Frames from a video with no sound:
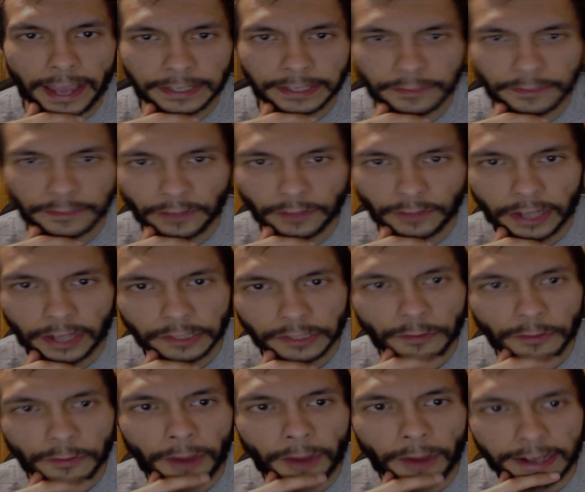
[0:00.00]
of
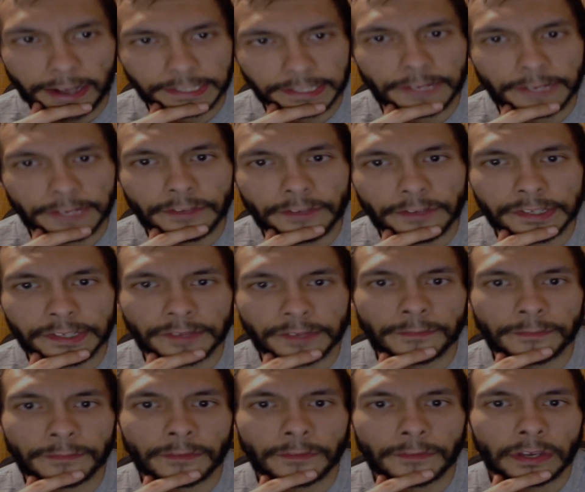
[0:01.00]
logical
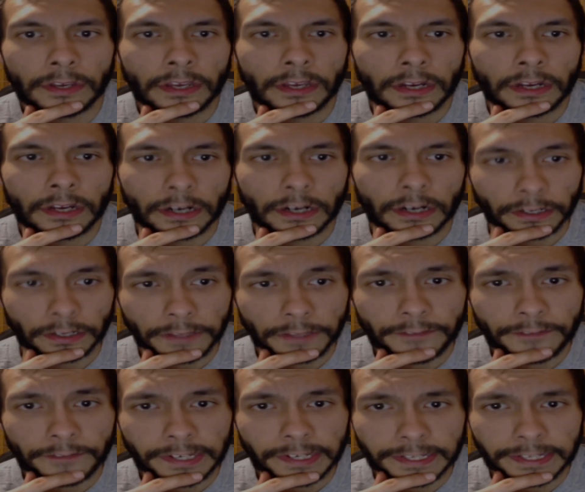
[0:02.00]
positivism, early
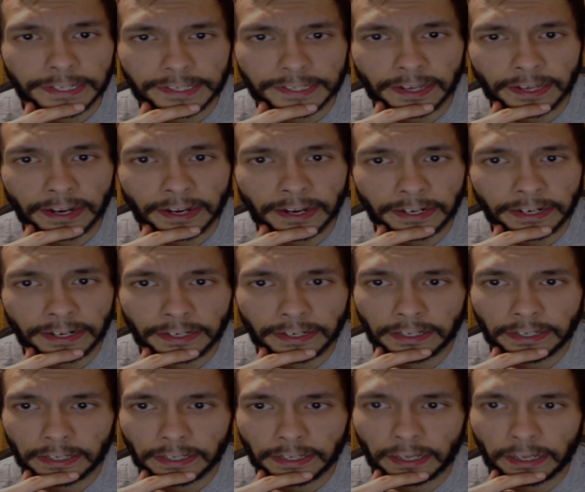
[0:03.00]
Wittgenstein,
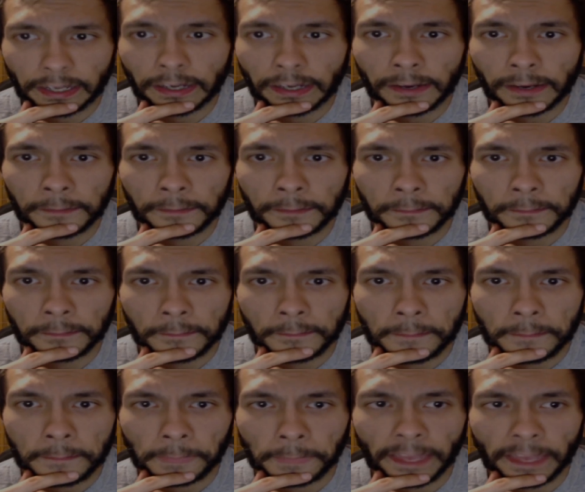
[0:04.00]
and
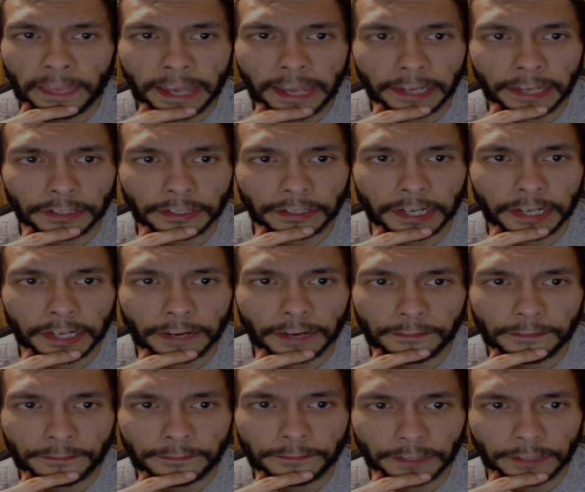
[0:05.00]
analytic
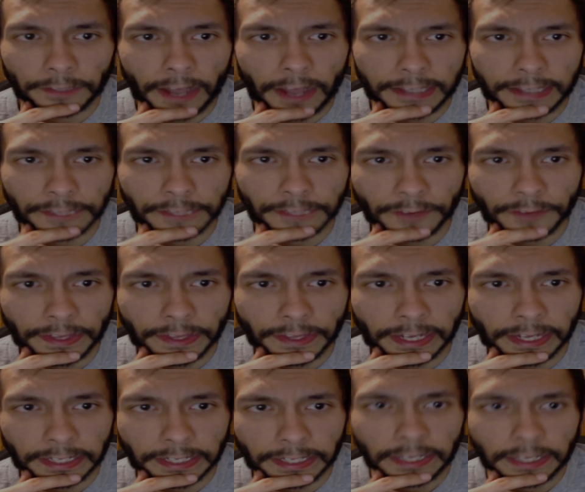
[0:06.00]
philosophy
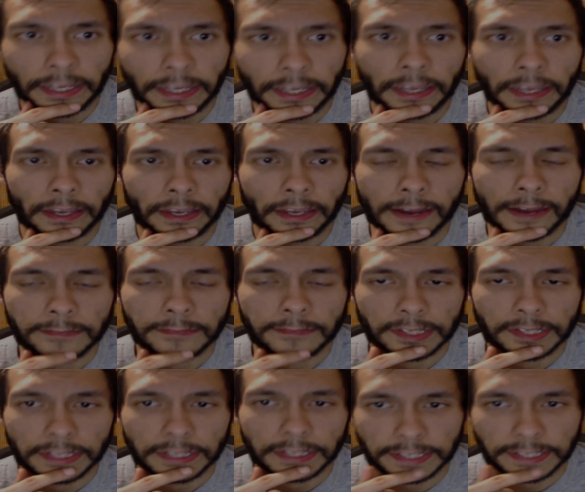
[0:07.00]
that comes
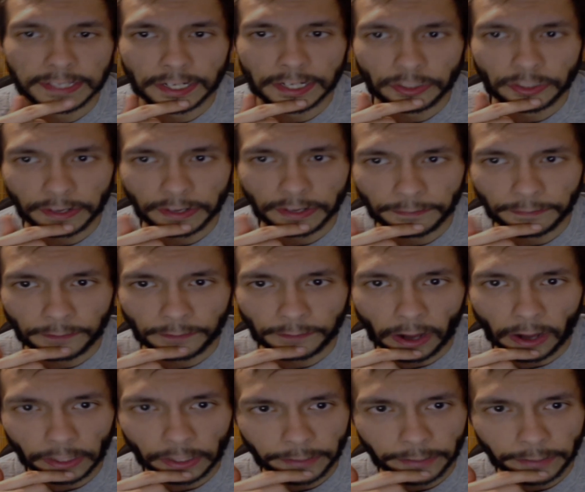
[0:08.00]
in the century
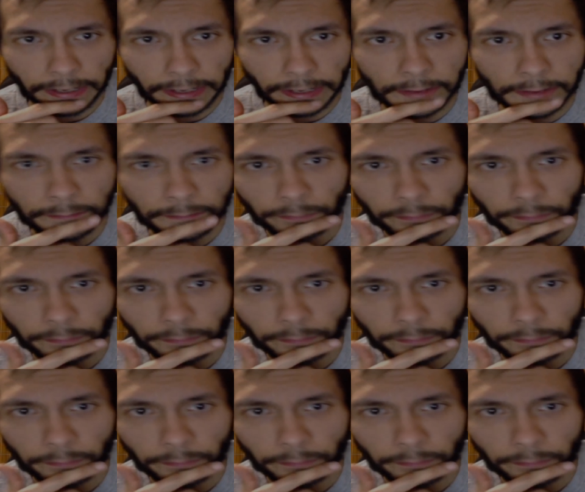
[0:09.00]
following him.